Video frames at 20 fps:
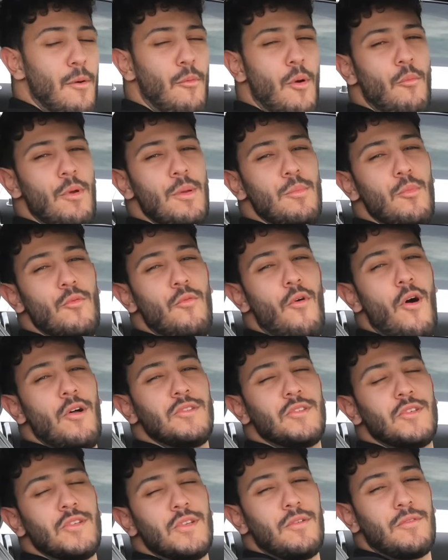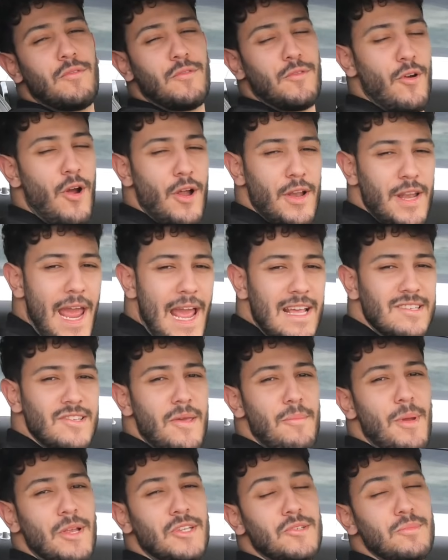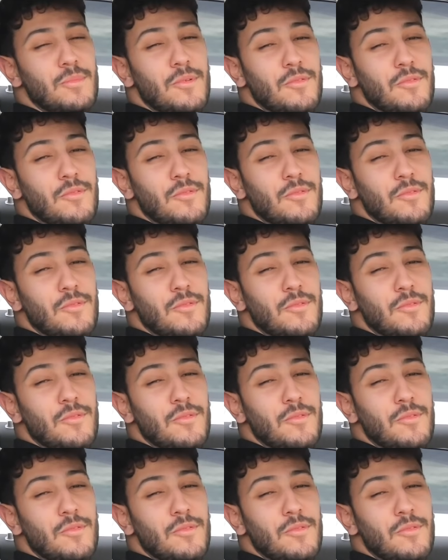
And when we move on to the front, as I mentioned